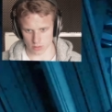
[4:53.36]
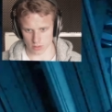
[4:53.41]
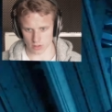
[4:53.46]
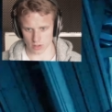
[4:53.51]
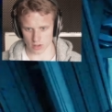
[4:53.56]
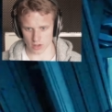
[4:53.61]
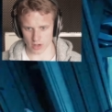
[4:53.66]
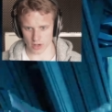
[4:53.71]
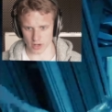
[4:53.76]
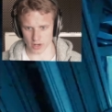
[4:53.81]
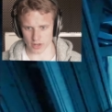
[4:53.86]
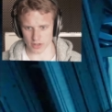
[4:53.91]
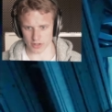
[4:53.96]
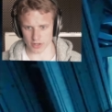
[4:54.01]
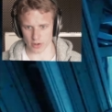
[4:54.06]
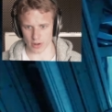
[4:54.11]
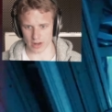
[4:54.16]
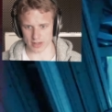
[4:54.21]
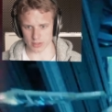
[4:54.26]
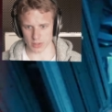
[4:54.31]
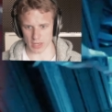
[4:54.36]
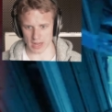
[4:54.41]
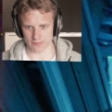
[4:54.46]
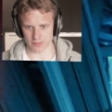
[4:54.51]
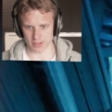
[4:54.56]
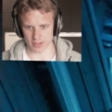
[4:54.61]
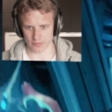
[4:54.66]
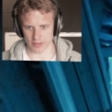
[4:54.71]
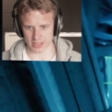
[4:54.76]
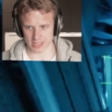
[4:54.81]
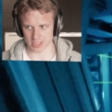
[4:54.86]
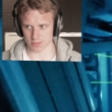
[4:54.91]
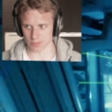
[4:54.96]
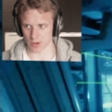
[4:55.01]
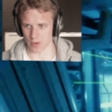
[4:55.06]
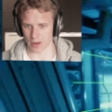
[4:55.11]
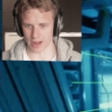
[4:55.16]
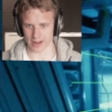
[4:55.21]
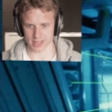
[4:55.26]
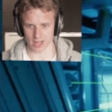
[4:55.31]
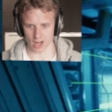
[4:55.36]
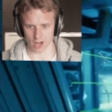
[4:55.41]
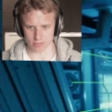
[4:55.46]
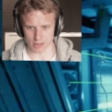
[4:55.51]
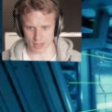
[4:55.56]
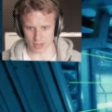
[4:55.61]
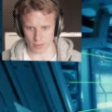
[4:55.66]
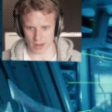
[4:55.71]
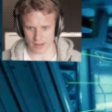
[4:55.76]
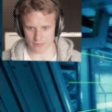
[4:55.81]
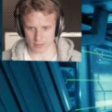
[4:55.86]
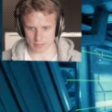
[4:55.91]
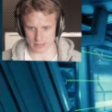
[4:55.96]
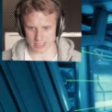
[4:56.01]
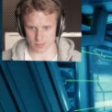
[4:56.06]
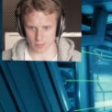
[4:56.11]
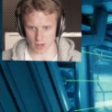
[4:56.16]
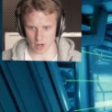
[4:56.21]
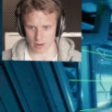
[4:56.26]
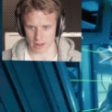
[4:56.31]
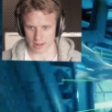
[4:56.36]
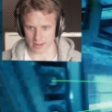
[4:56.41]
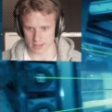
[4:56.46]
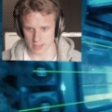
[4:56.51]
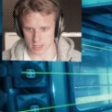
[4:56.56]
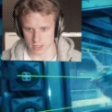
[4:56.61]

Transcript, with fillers: Oh no, I do have to defeat this MOA. I can't run away from this MOA.